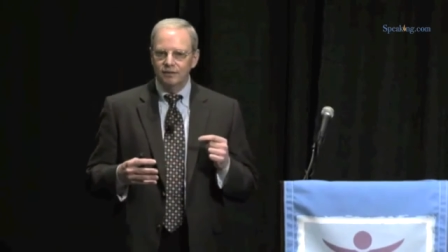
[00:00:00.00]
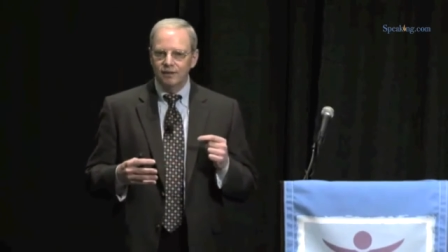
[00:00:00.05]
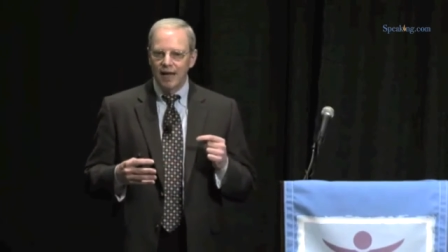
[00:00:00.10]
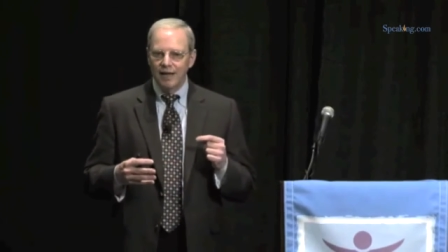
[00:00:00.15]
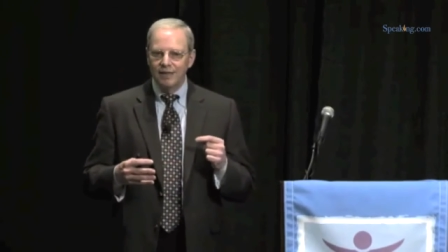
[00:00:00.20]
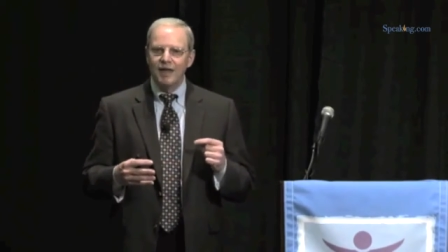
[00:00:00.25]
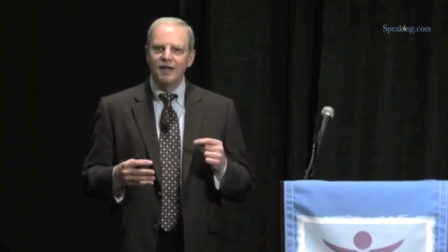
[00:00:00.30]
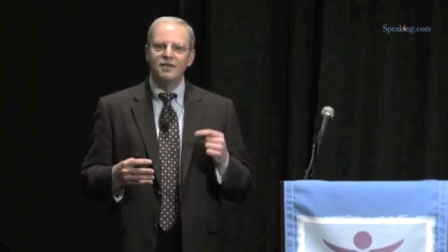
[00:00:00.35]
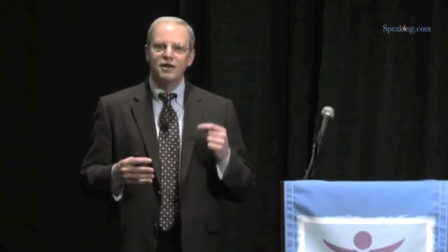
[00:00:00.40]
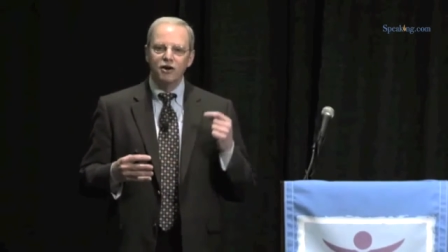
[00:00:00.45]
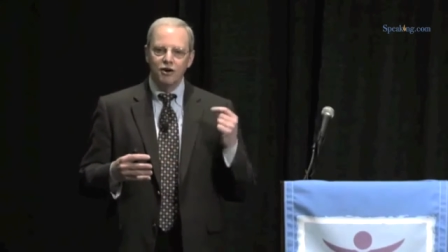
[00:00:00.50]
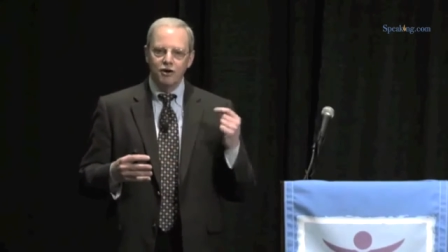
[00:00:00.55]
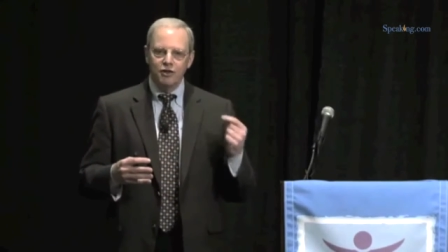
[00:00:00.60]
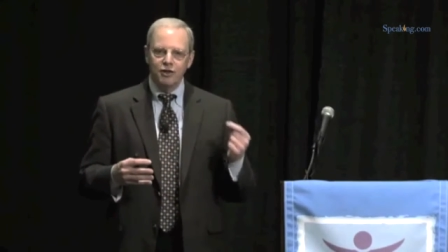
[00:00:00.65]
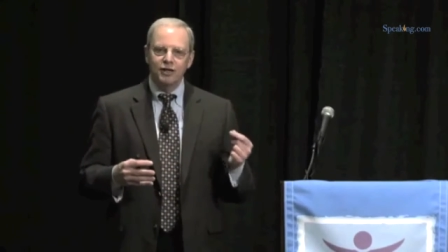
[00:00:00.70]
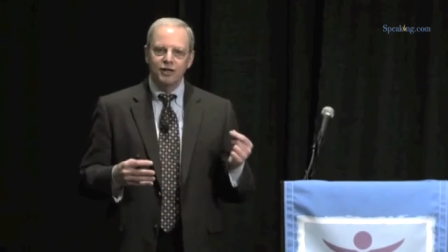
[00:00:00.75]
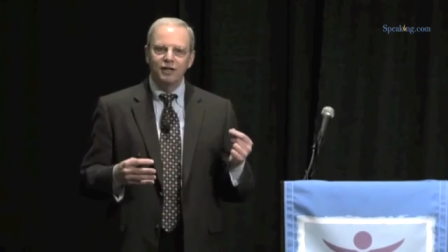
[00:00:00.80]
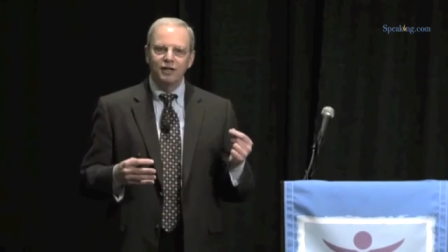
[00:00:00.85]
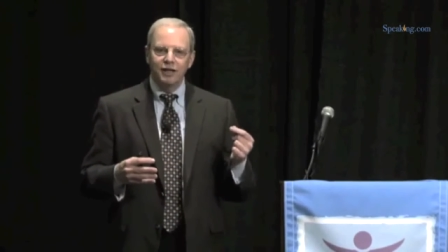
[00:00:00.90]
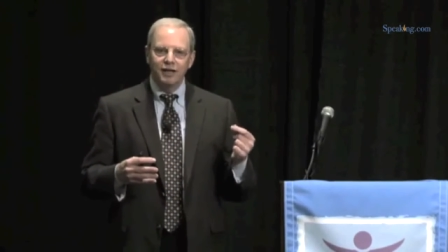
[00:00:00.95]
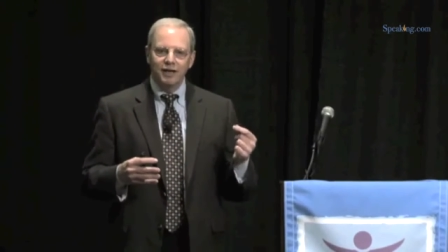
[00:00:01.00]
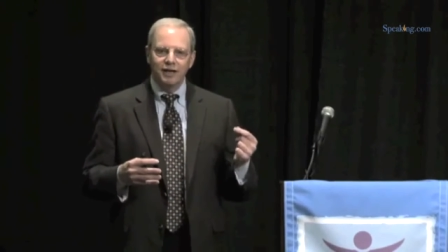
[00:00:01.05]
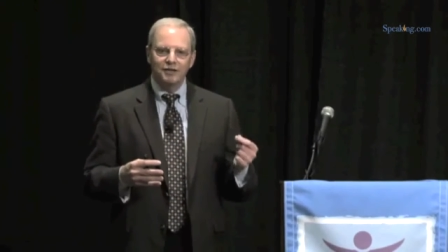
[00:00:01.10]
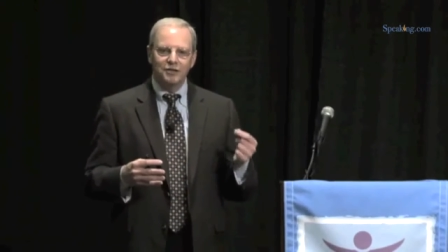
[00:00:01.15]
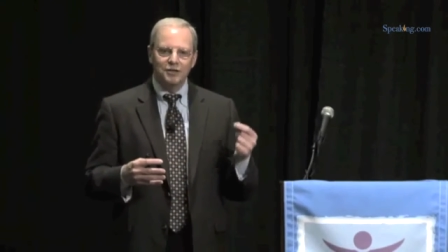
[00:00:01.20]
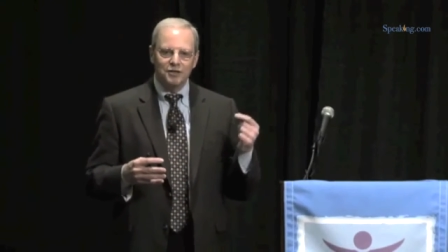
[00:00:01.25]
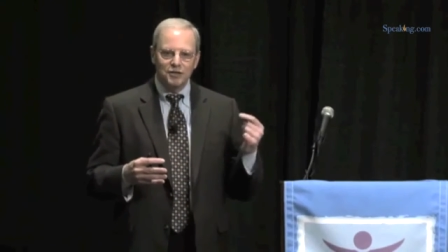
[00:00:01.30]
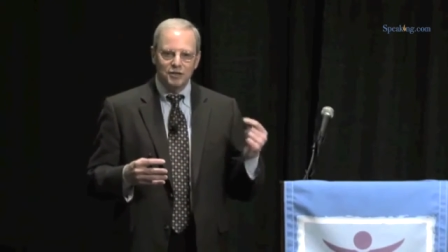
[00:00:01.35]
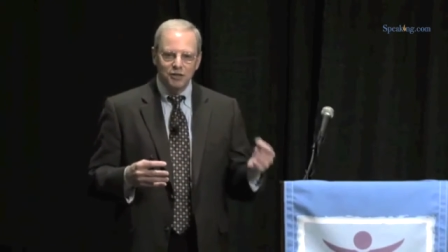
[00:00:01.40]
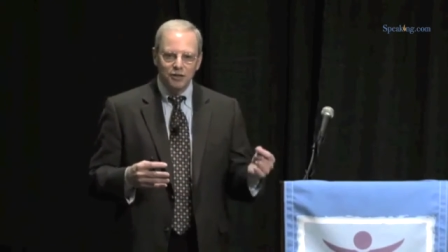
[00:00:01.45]
And then there are the clinics
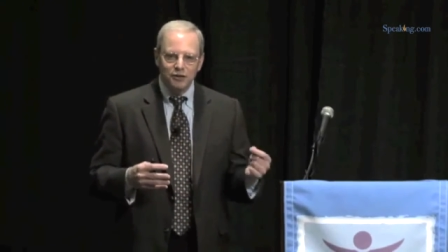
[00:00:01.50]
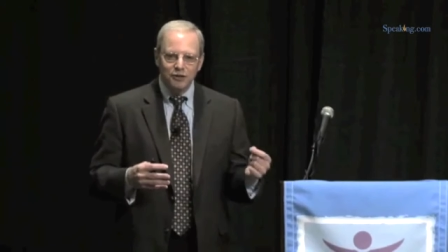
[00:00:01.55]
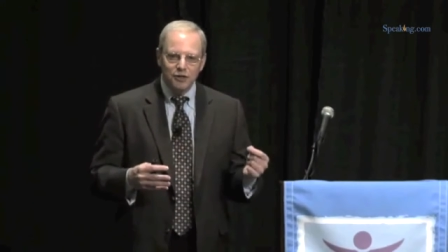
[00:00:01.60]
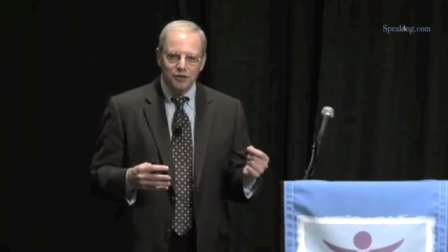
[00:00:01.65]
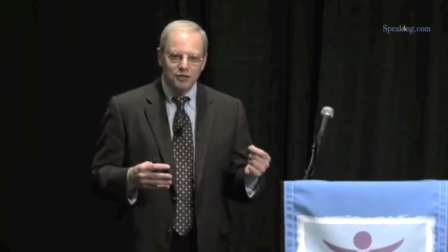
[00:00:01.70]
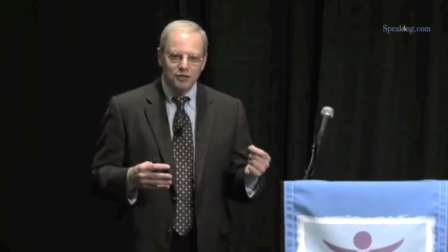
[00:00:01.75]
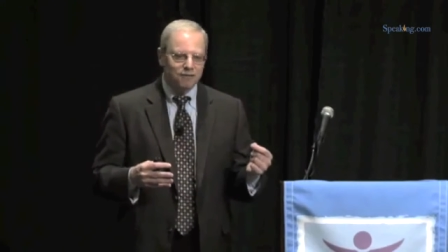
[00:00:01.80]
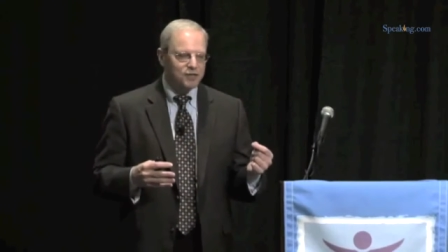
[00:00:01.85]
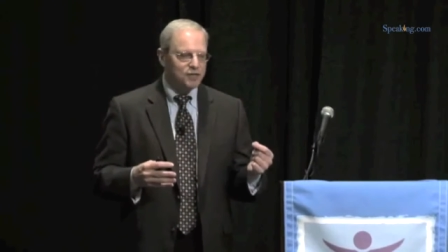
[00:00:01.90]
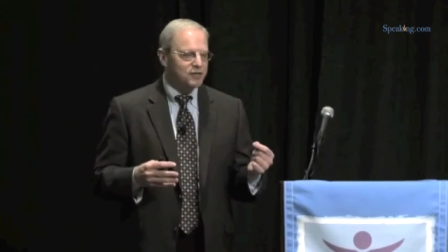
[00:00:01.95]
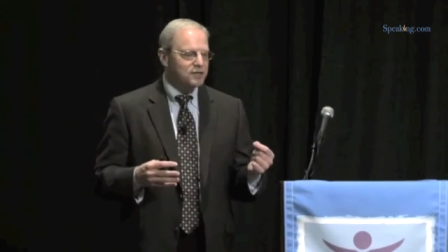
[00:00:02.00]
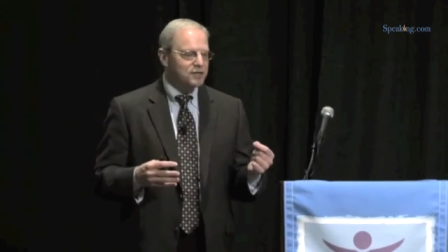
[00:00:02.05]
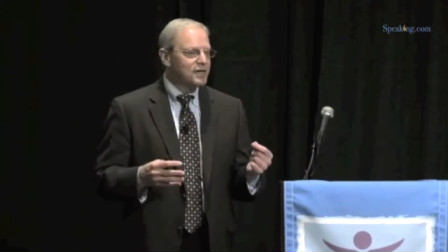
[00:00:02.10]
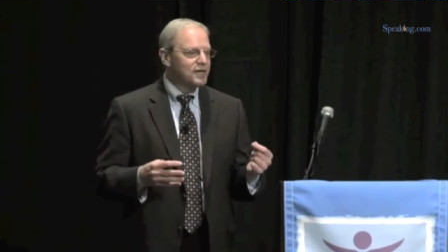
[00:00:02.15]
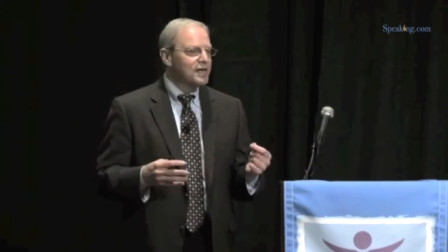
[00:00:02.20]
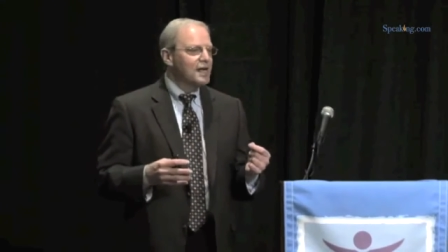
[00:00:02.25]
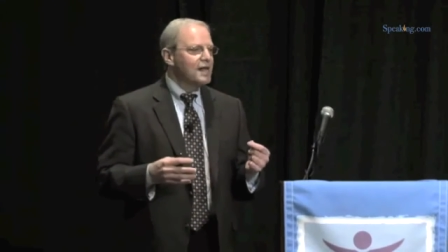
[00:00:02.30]
and the skilled nursing facilities.